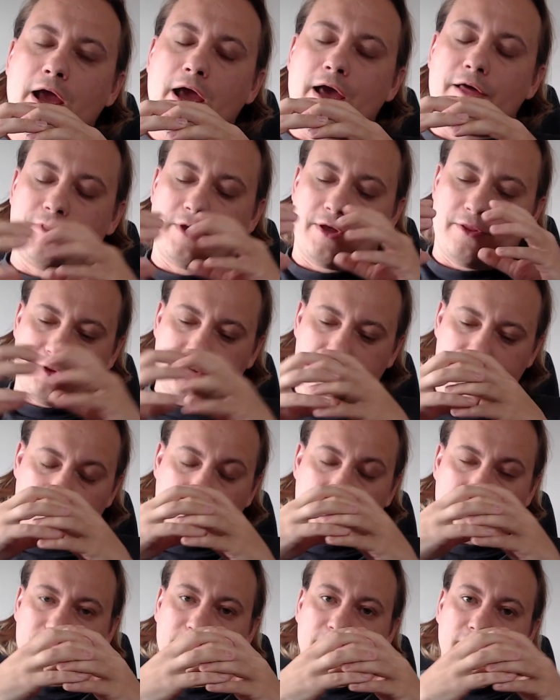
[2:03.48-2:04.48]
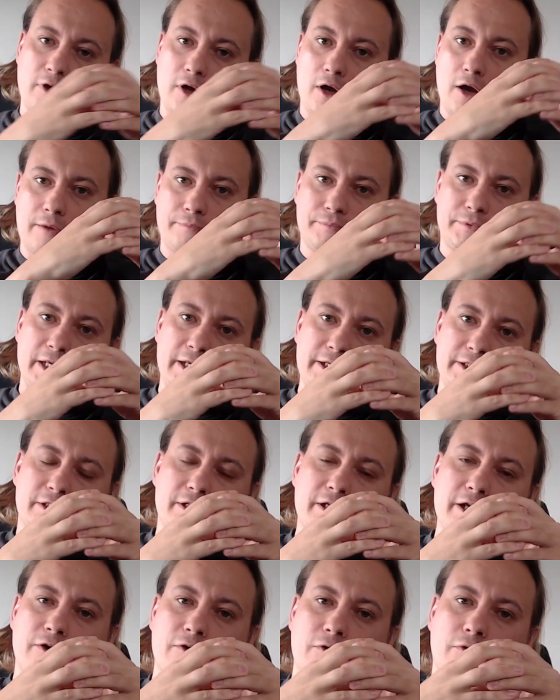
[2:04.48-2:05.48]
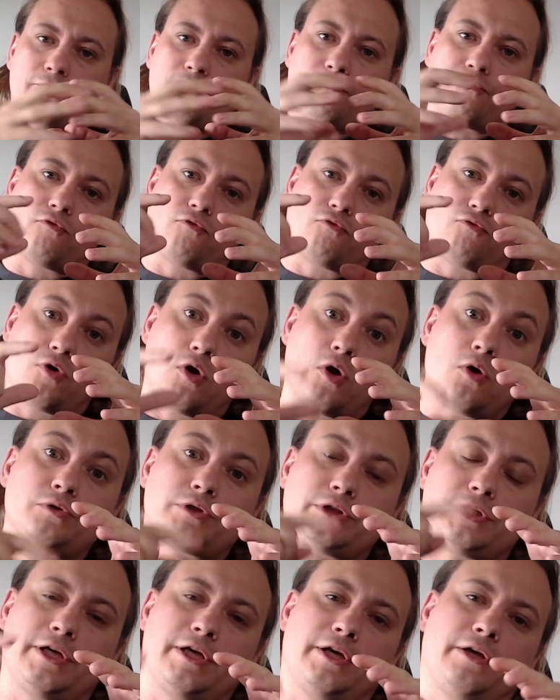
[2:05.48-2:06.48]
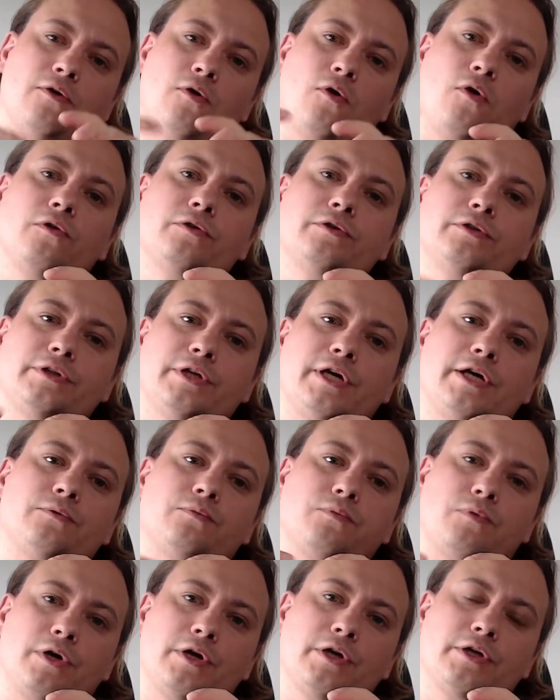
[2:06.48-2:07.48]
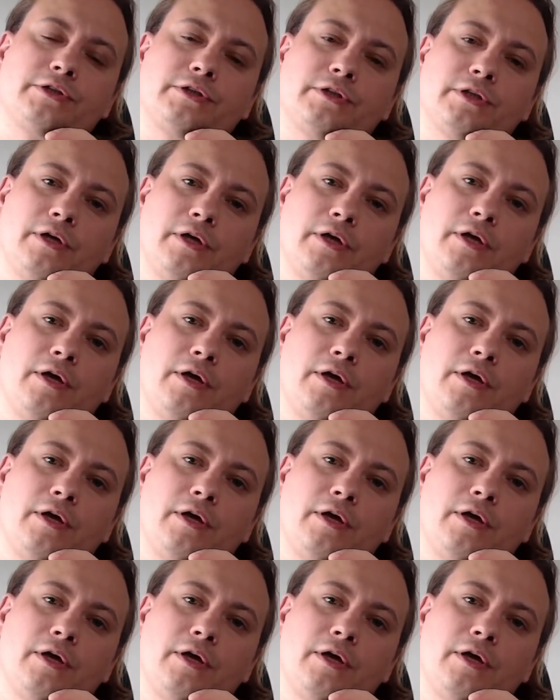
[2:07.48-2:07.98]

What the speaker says: and then the central hub takes care of routing all the networks